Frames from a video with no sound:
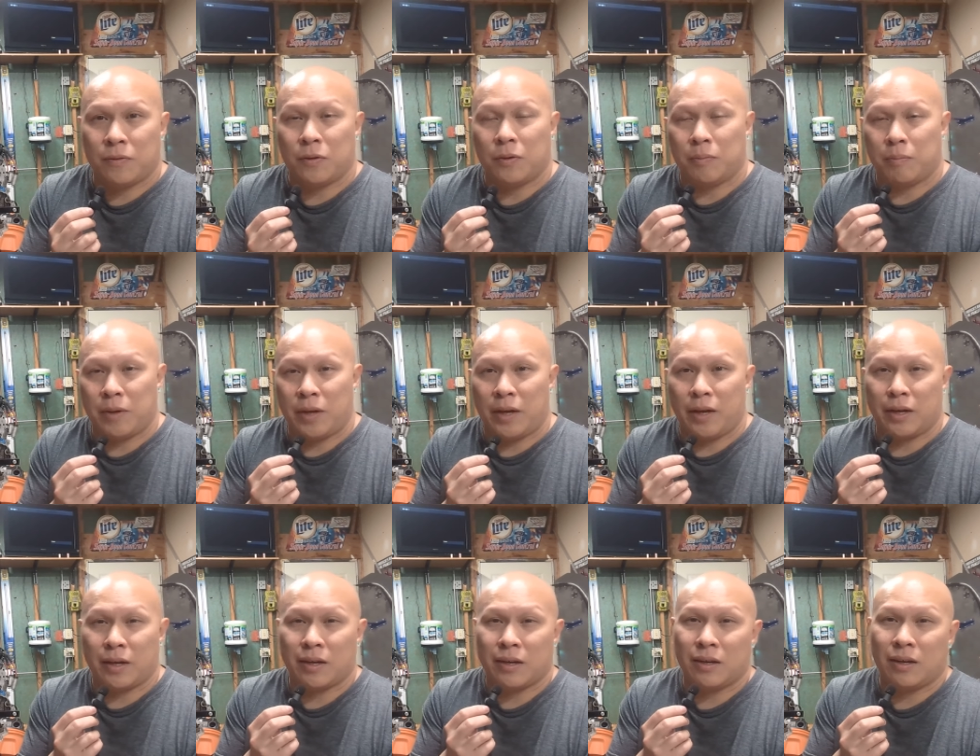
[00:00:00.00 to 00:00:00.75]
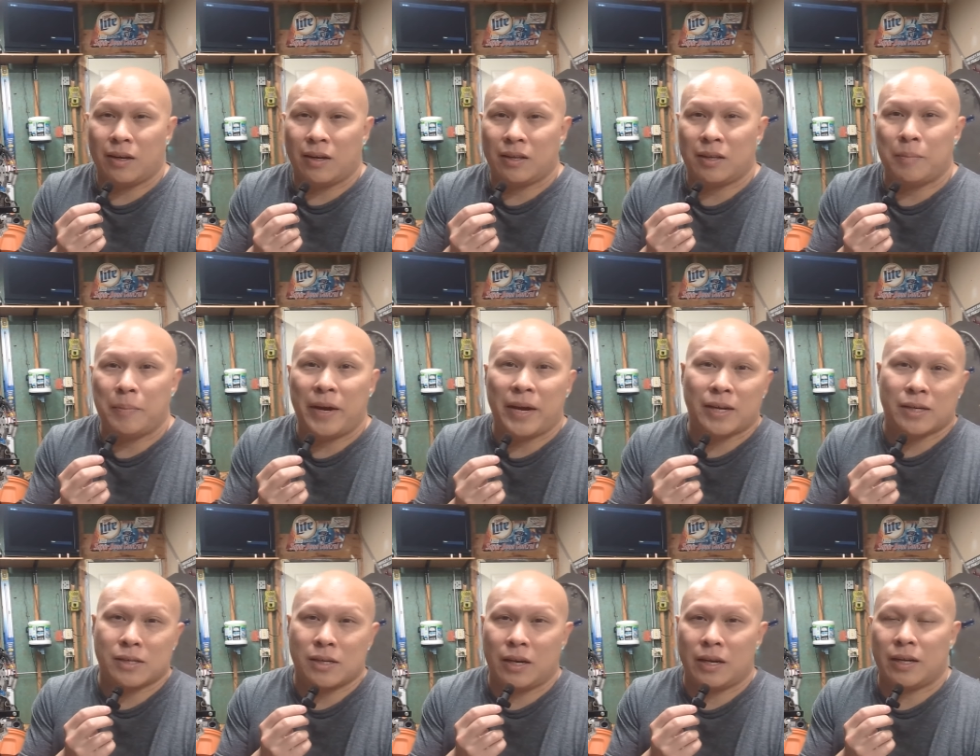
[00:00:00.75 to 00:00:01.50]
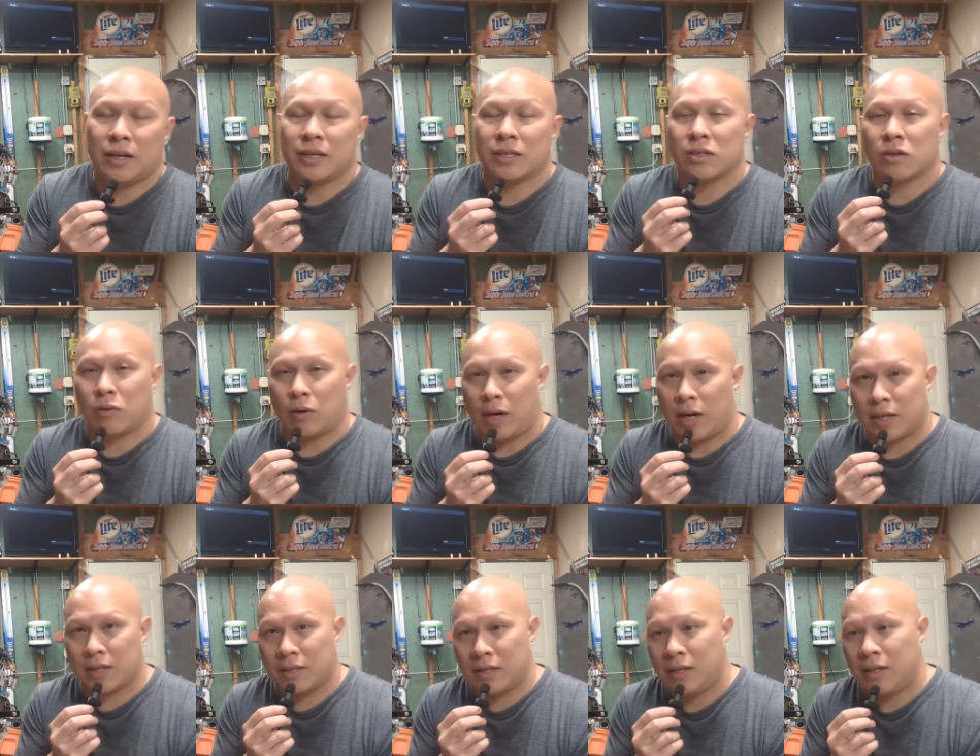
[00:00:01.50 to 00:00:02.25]
the foot peg on the backside has
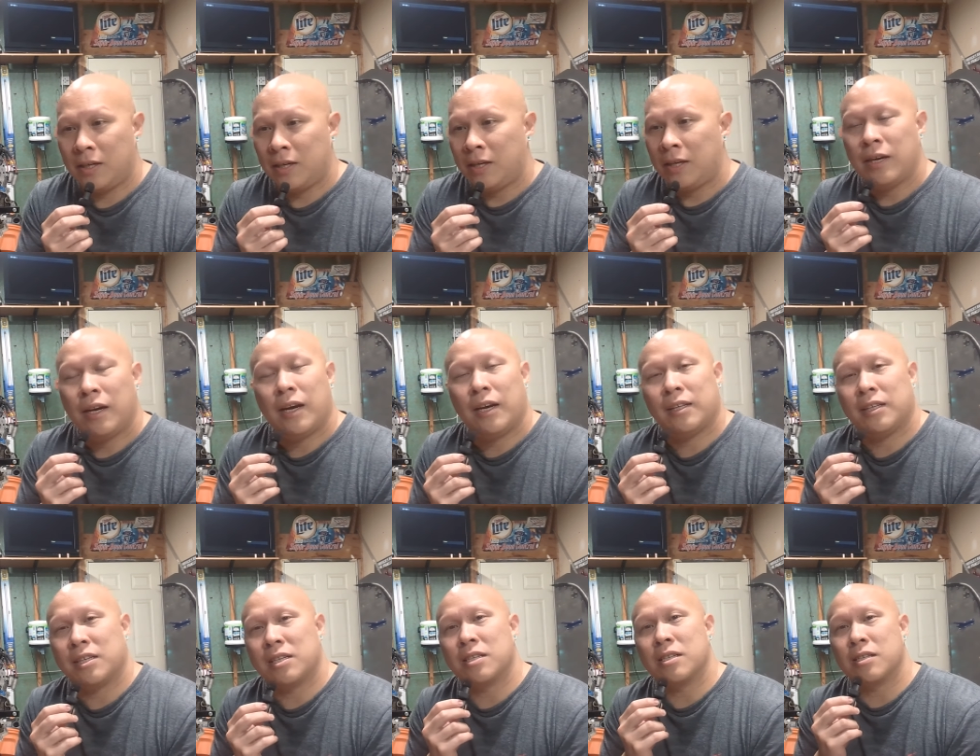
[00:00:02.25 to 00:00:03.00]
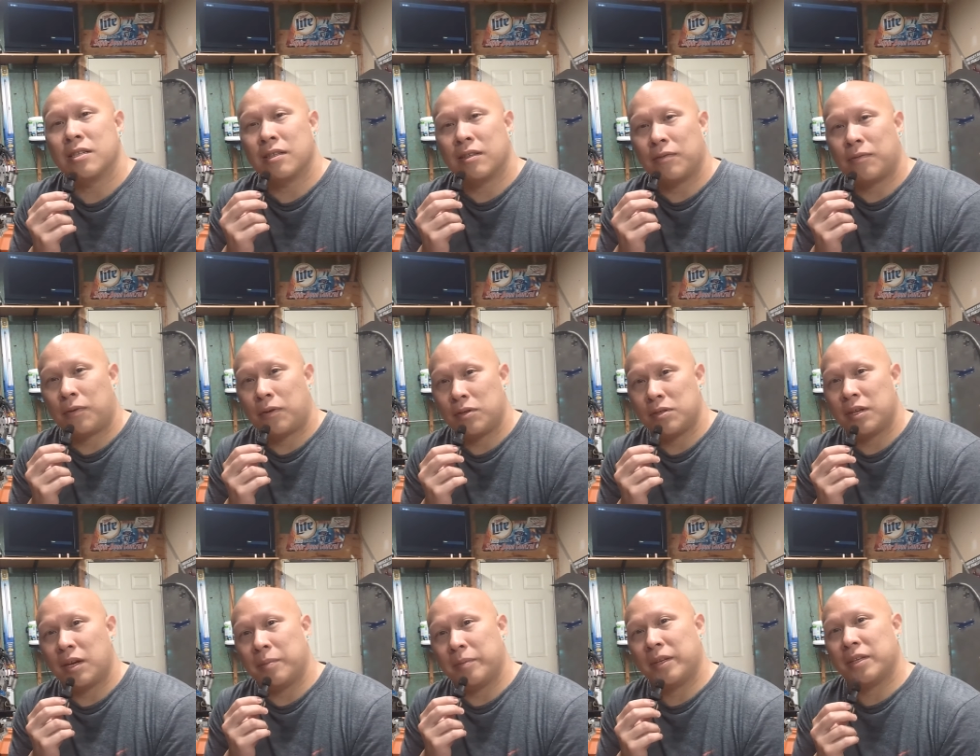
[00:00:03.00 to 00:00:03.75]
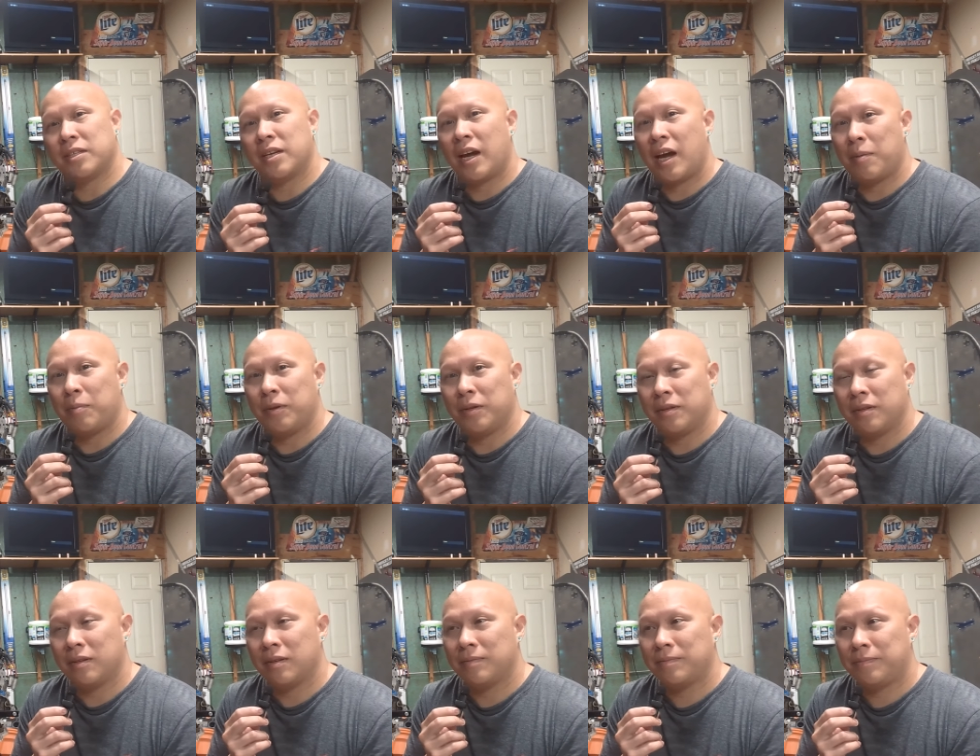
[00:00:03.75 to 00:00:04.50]
cracked, and this isn't the first time that's
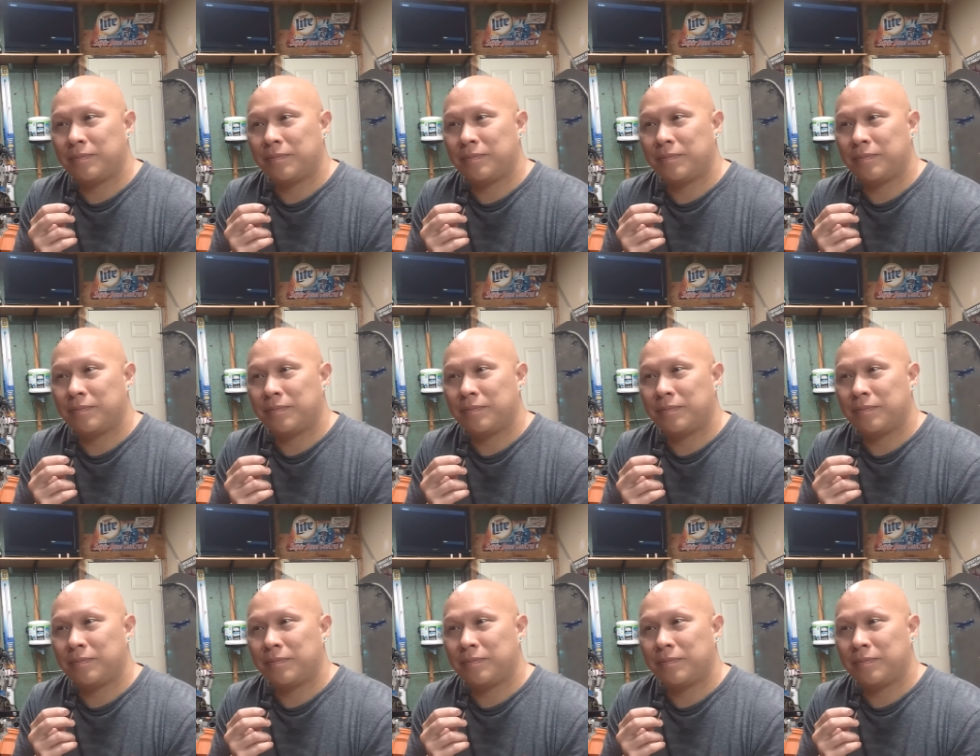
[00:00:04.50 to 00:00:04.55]
happened.